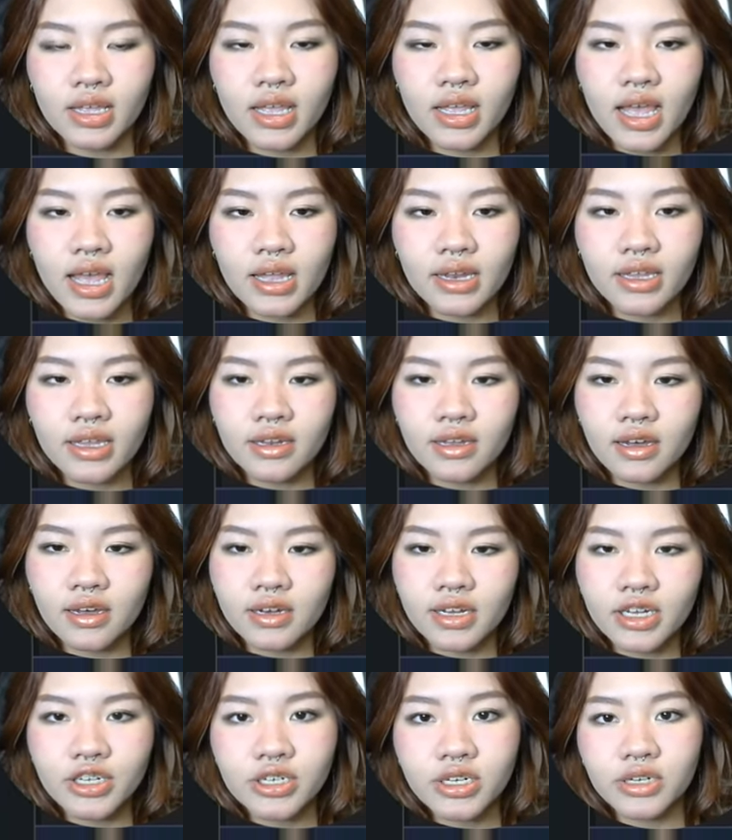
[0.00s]
And in
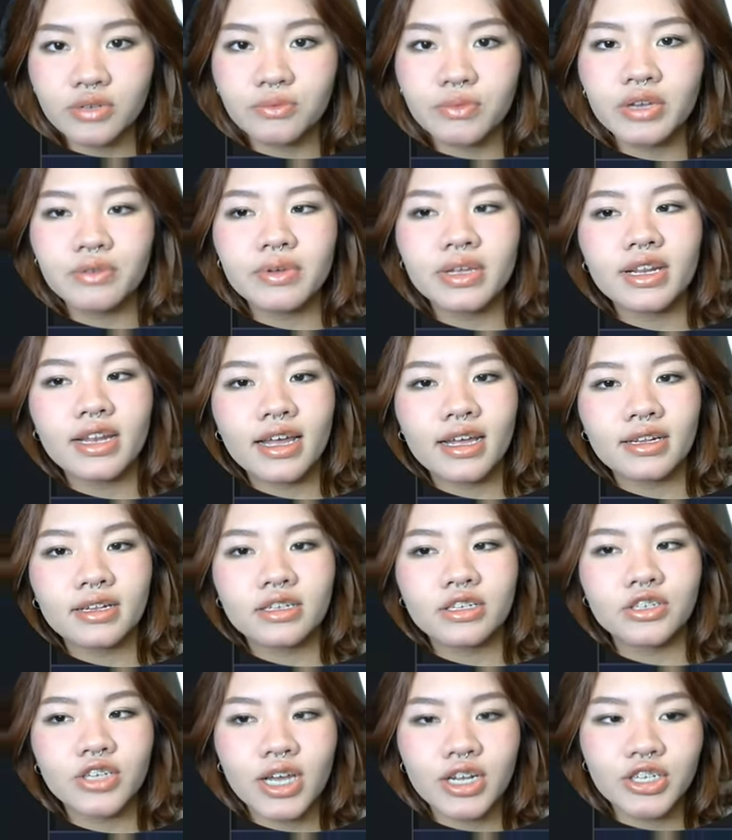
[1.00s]
addition, we will
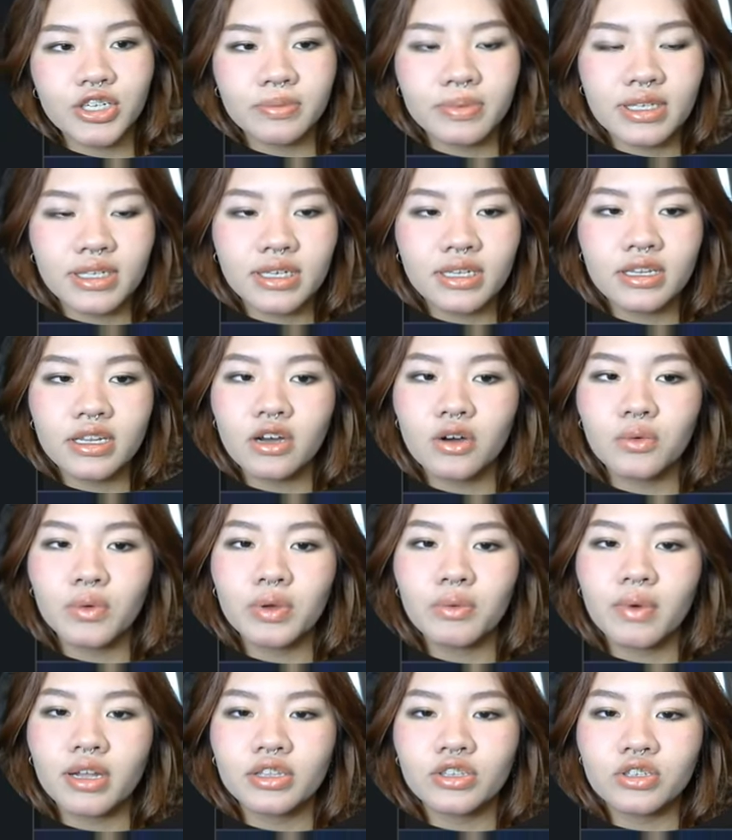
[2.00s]
let ChatGPT know we
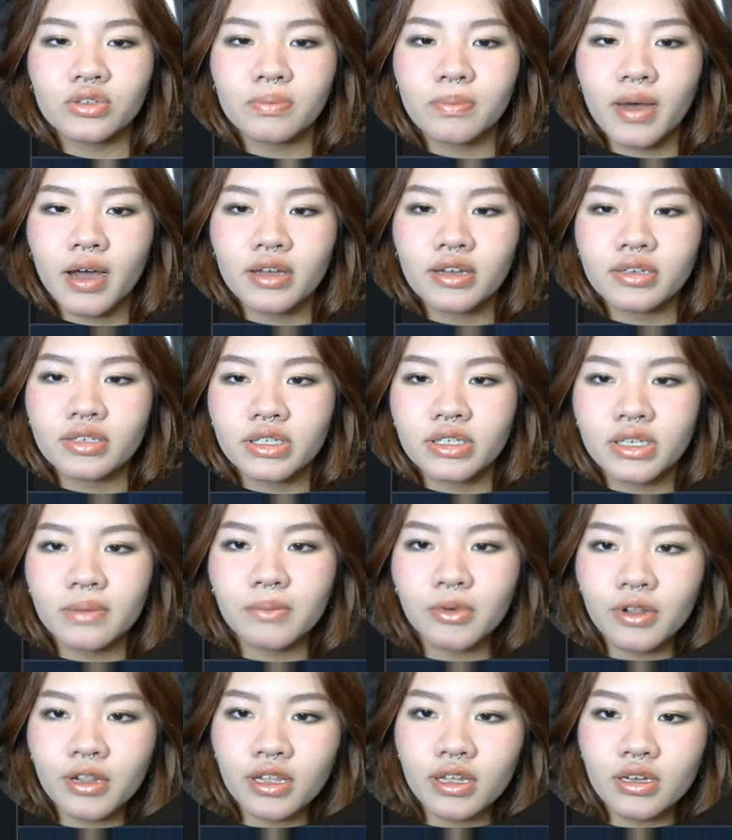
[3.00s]
want to buy a
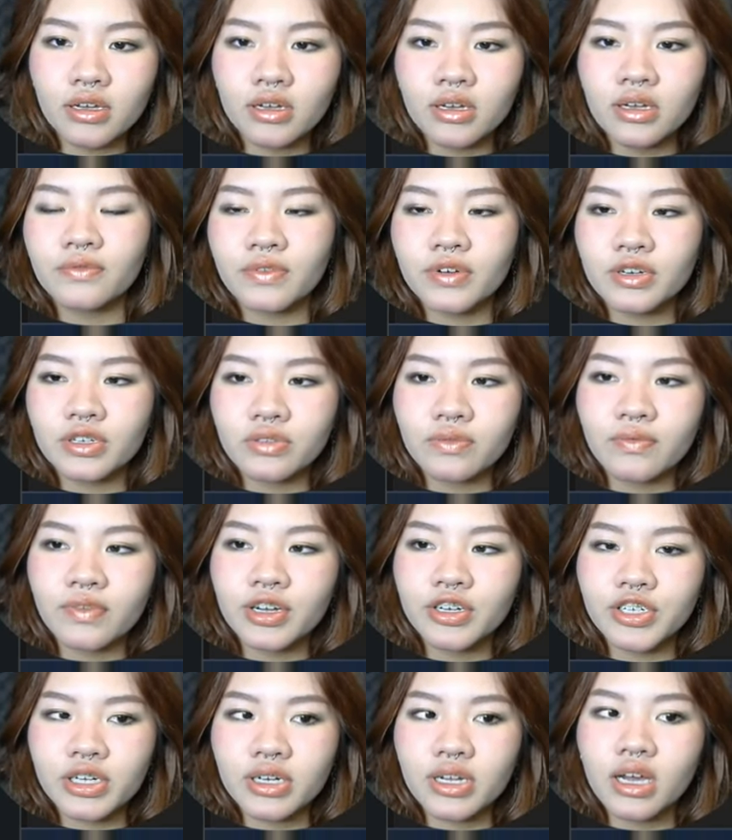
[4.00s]
simpler first
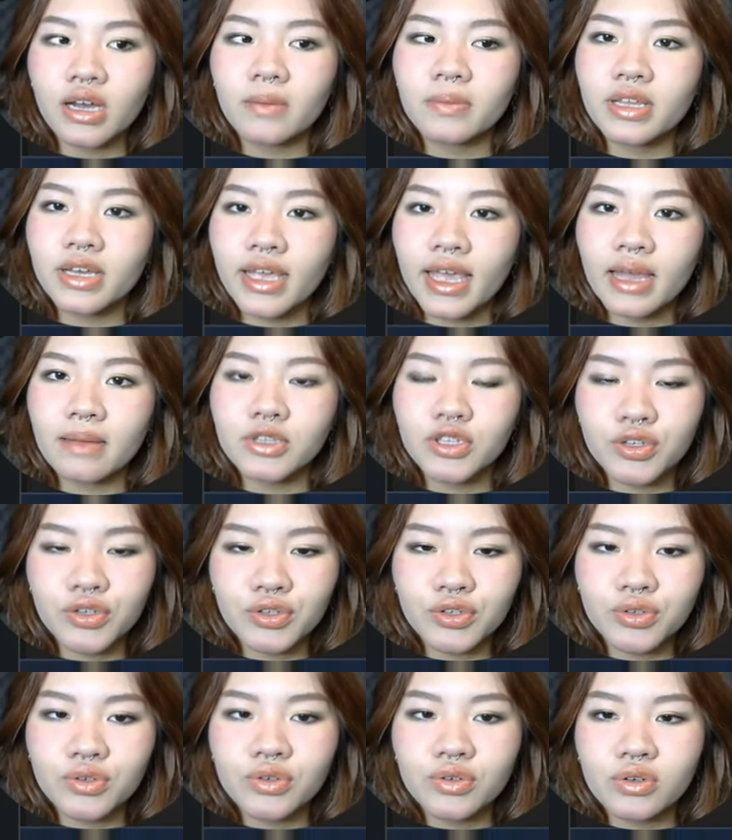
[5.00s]
version of the game
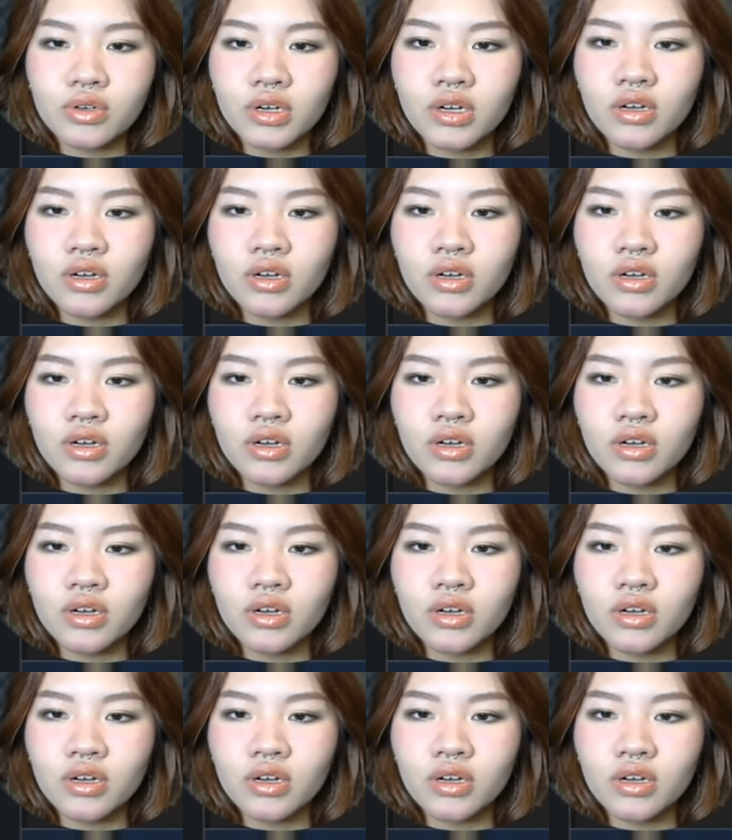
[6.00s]
too.